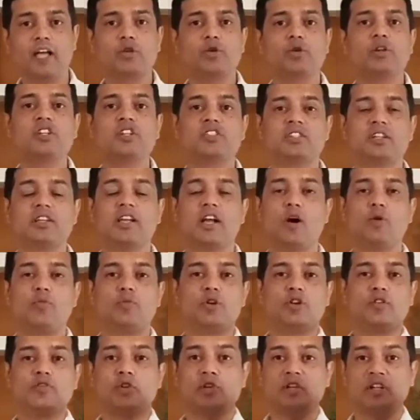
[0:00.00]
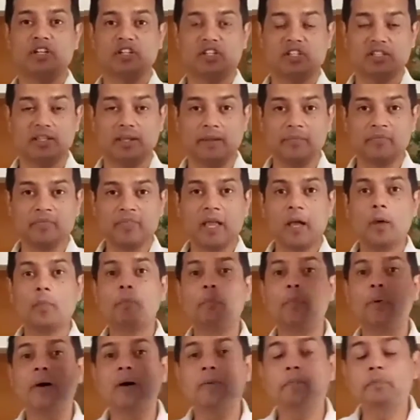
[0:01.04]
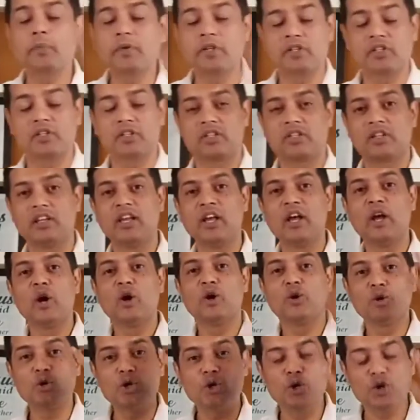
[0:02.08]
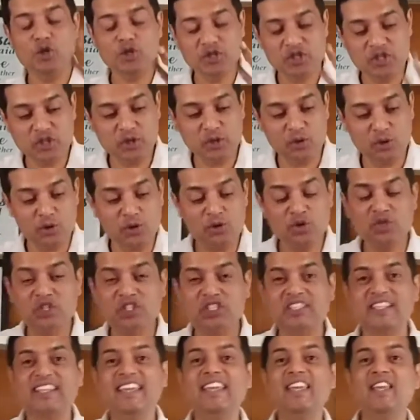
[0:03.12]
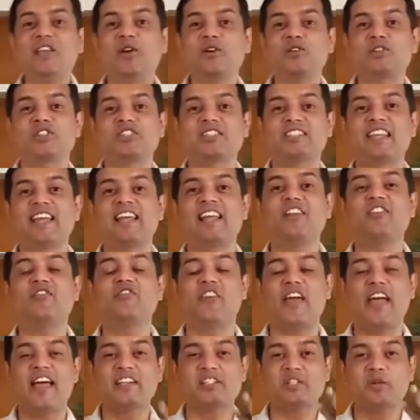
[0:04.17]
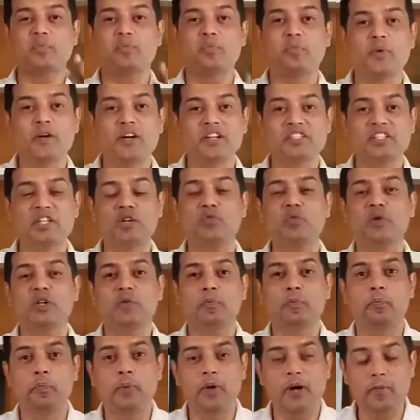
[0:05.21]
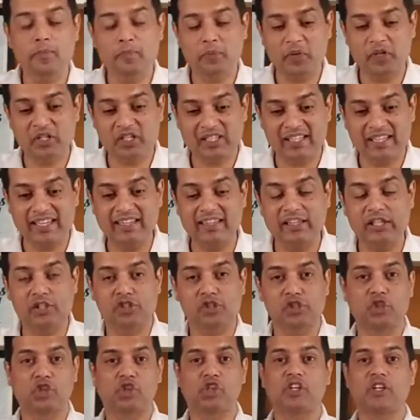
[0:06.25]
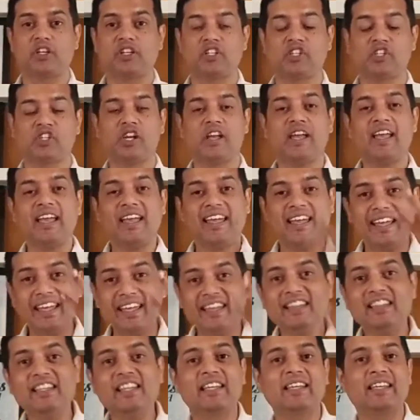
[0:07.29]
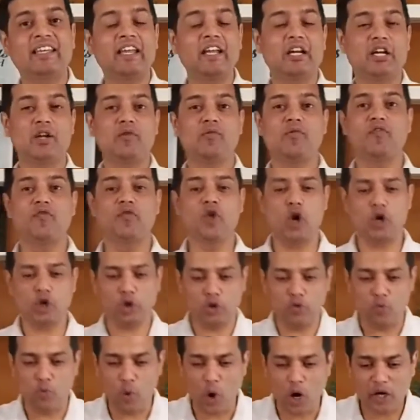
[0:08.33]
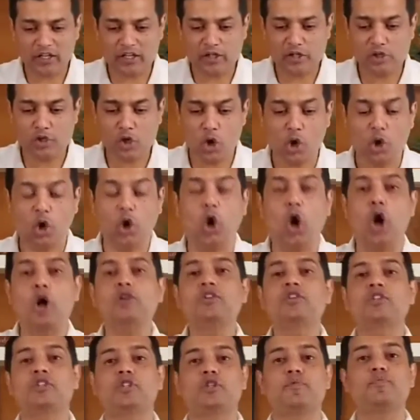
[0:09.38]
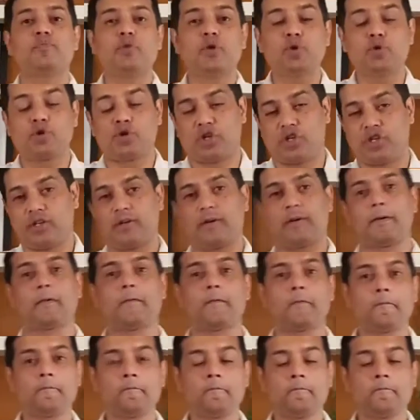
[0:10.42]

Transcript: Are you listening? How many of you are listening? Purpose. Do you see yourself as a person with purpose in this church, in the kingdom of God? What is your contribution?